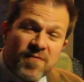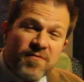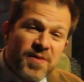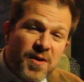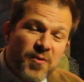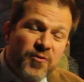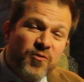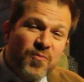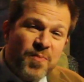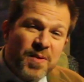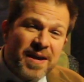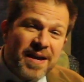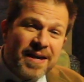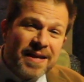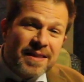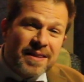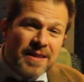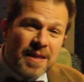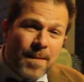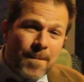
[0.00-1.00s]
of those
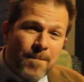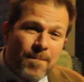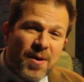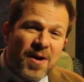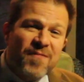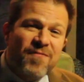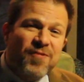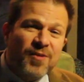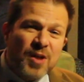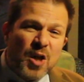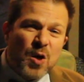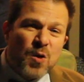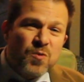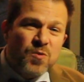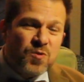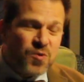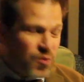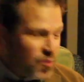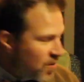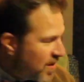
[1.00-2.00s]
being the Buffalo
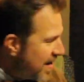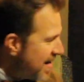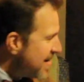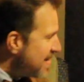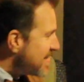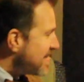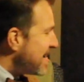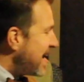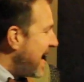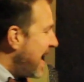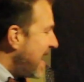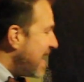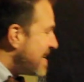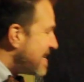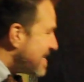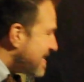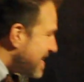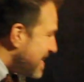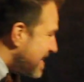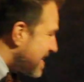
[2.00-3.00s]
Trace
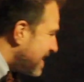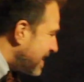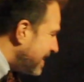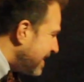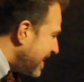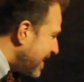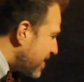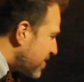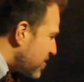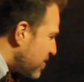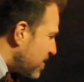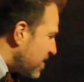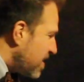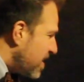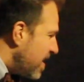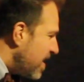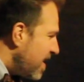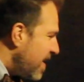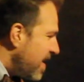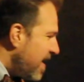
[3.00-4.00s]
Antique Collection.
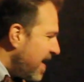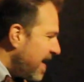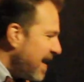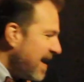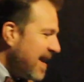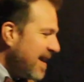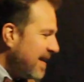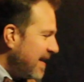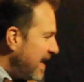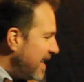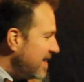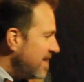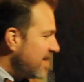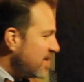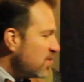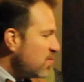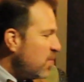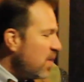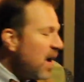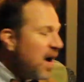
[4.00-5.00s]
And in
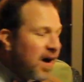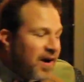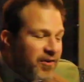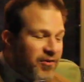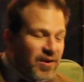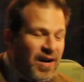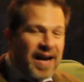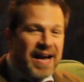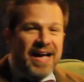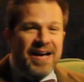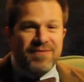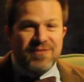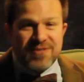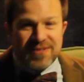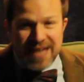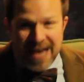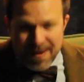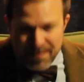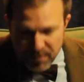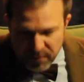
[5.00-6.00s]
this box I have
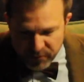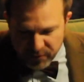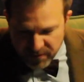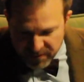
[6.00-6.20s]
samples